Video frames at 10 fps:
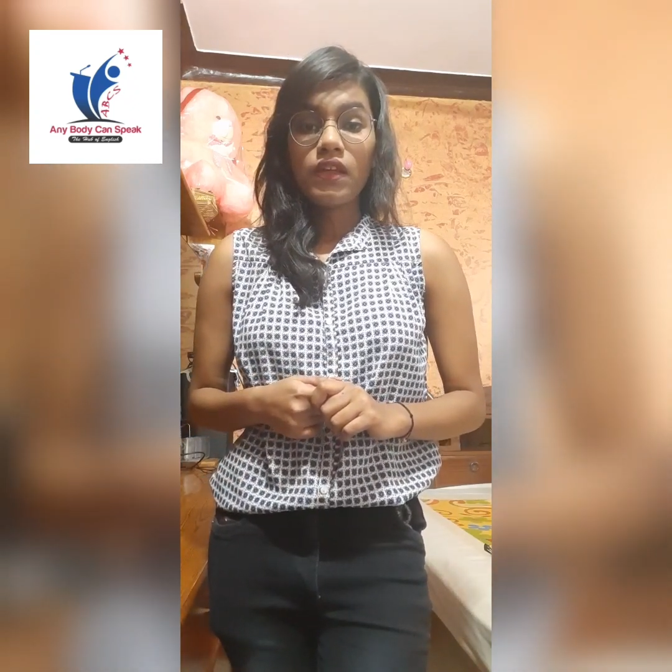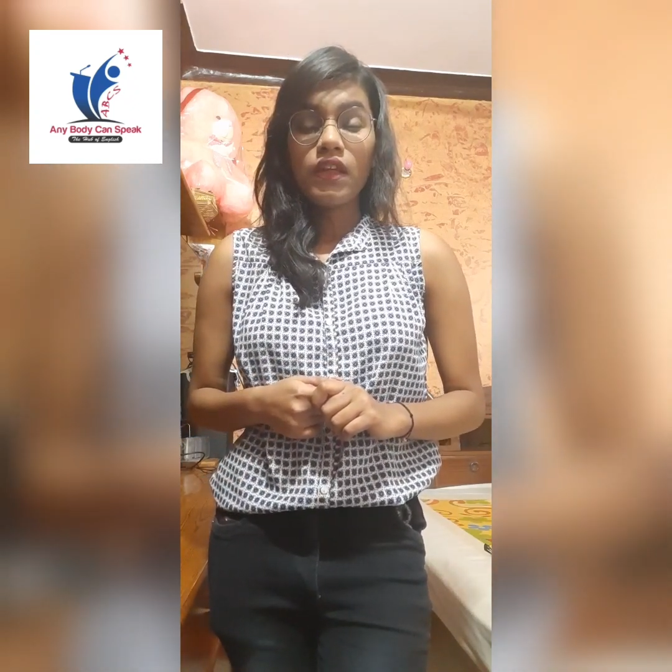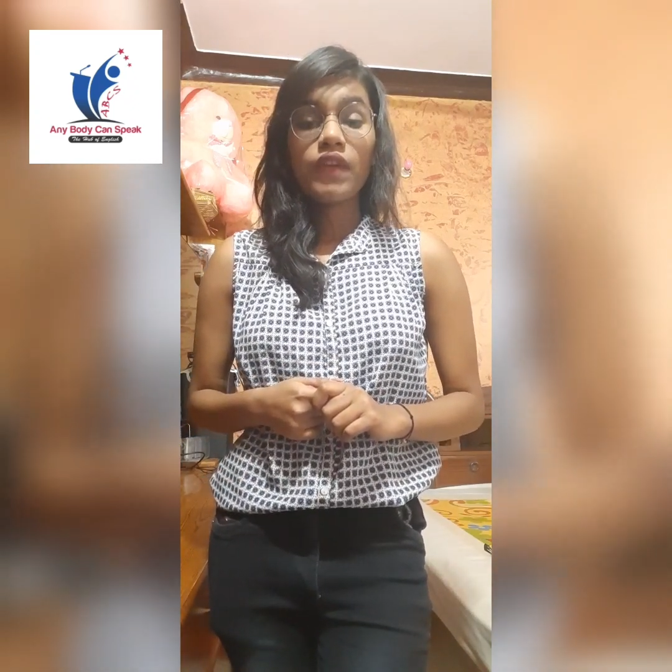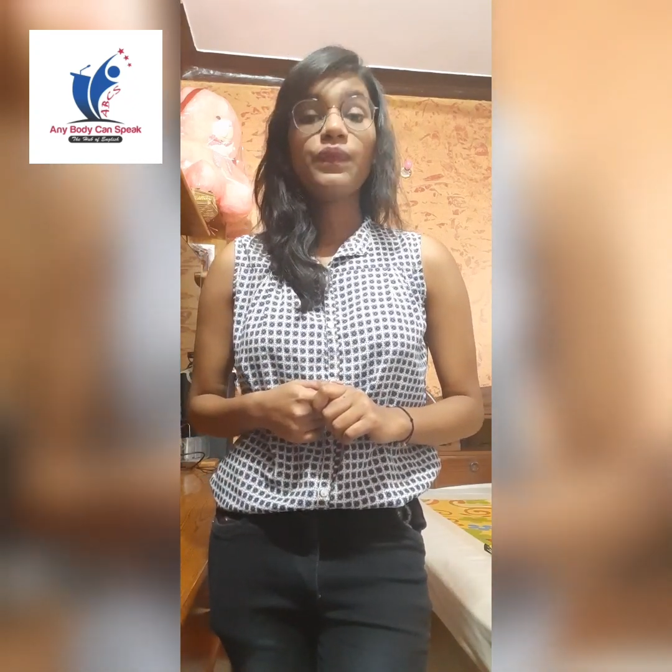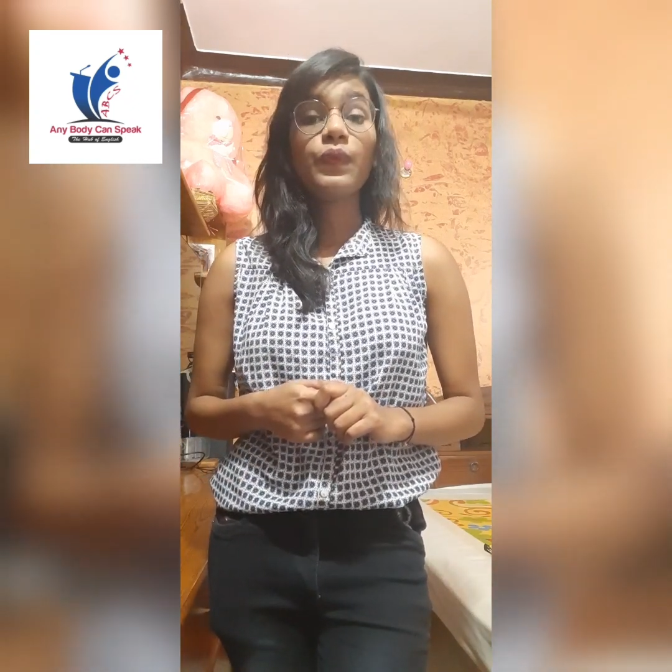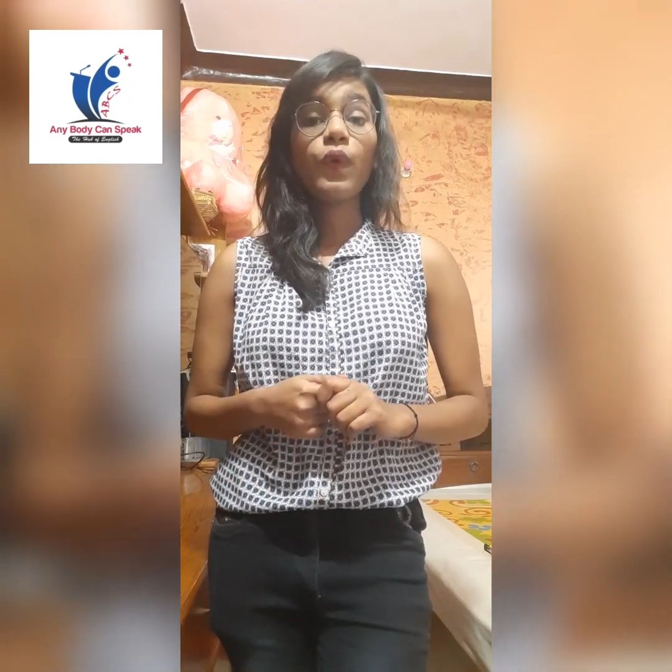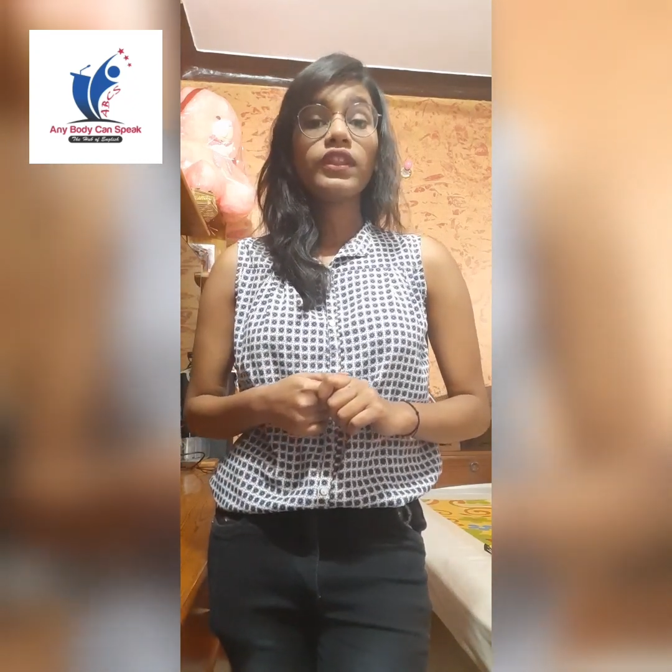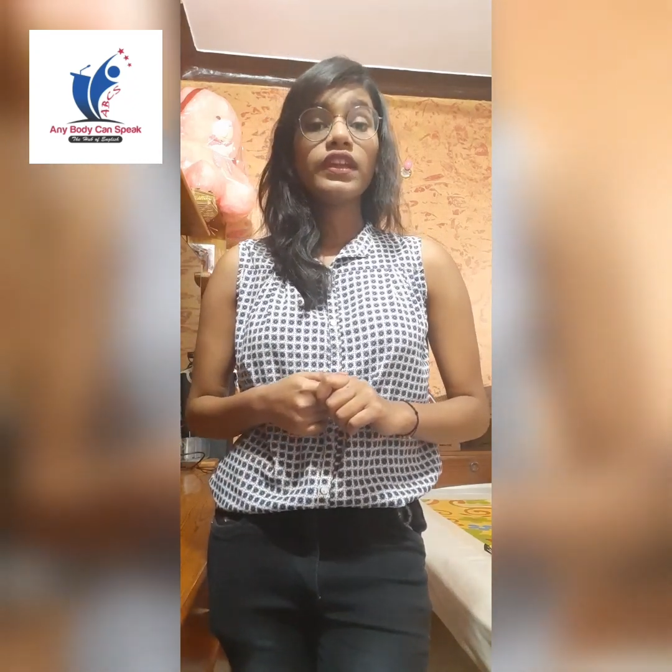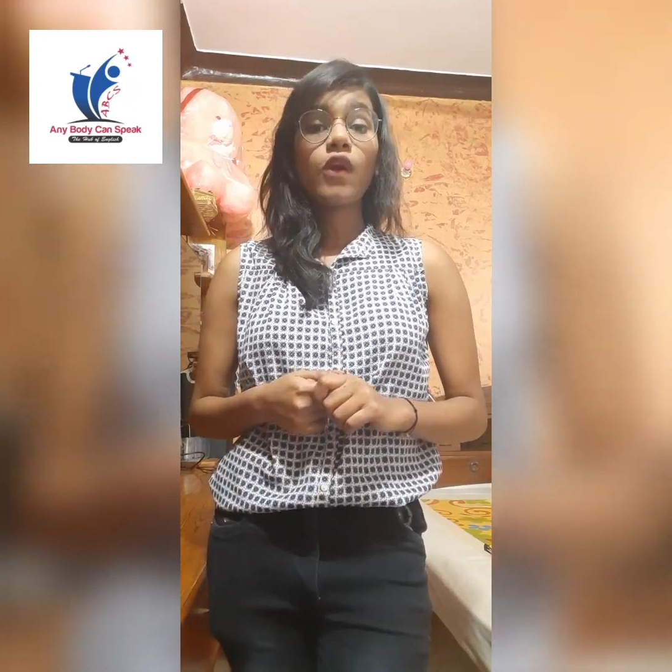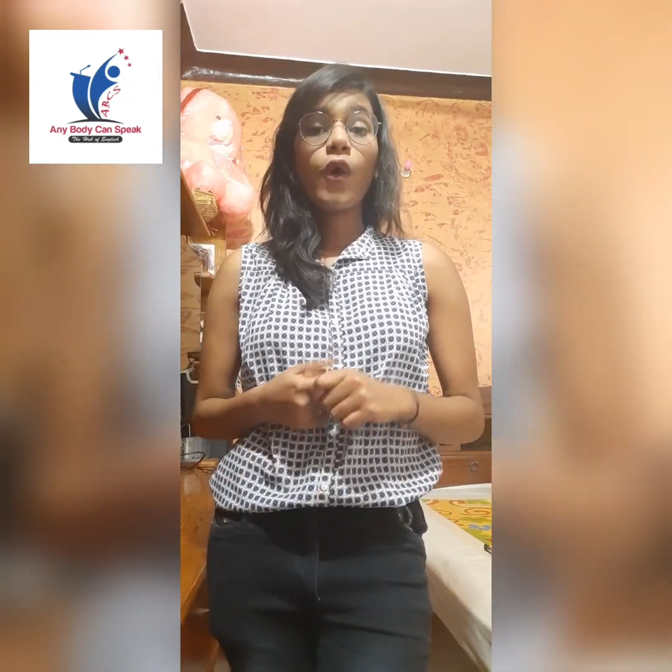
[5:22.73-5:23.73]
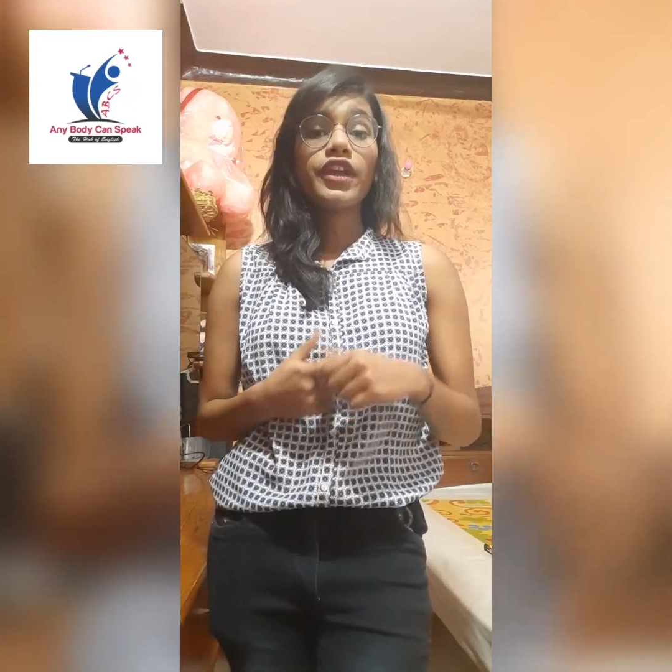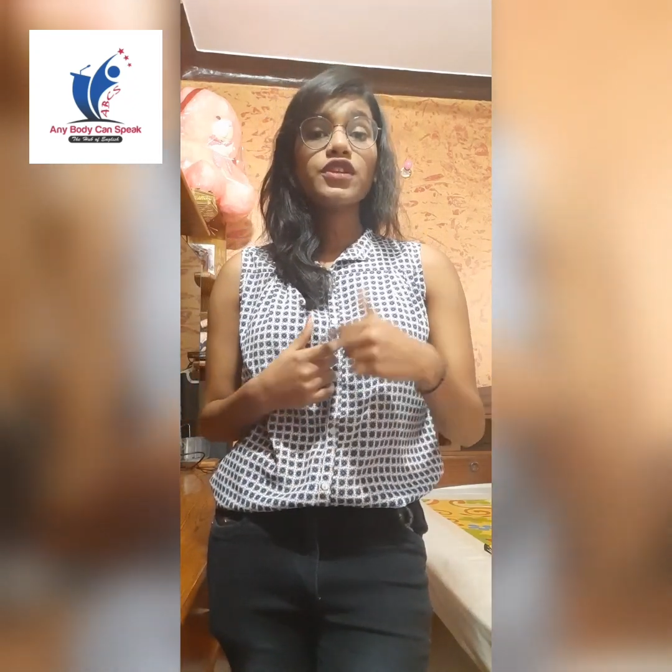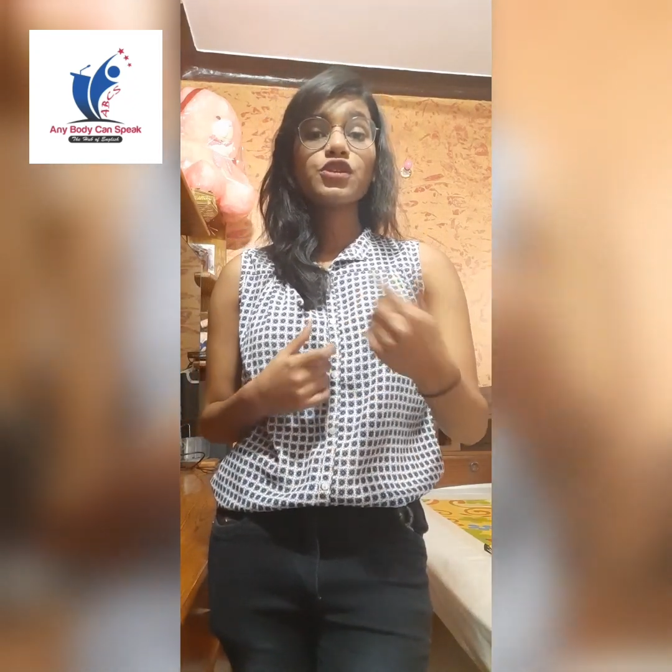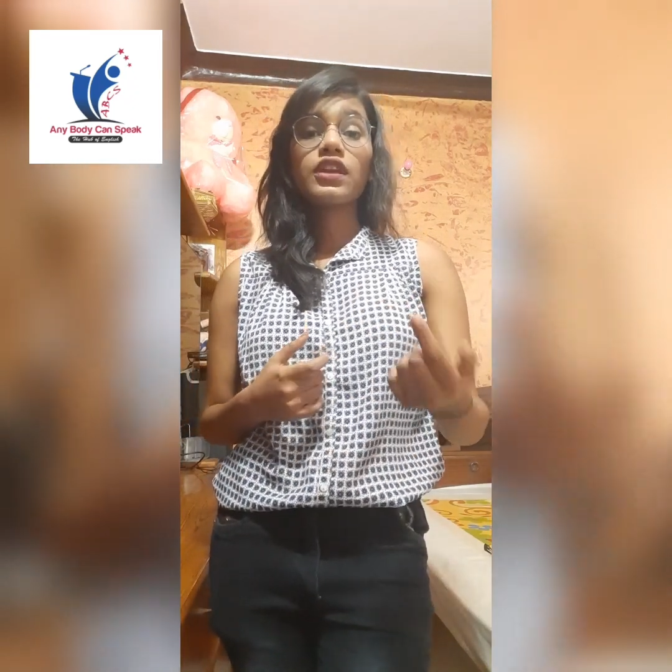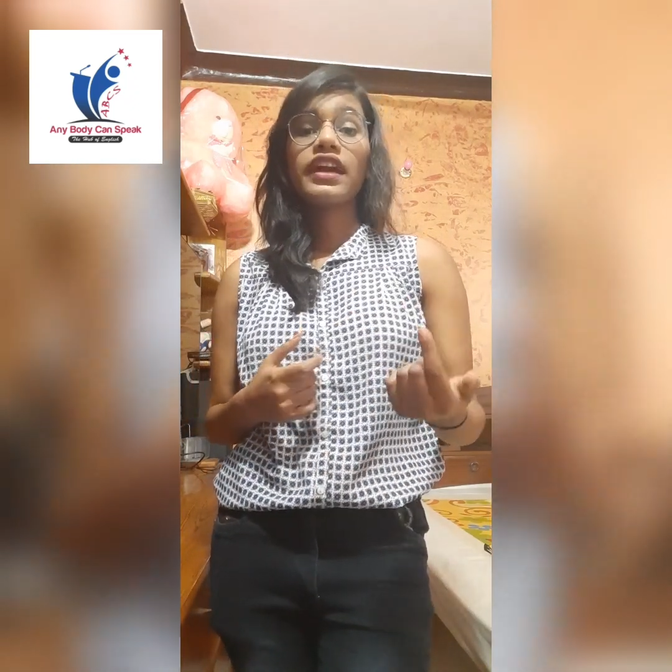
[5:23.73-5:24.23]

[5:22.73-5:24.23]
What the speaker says: If we want that audience should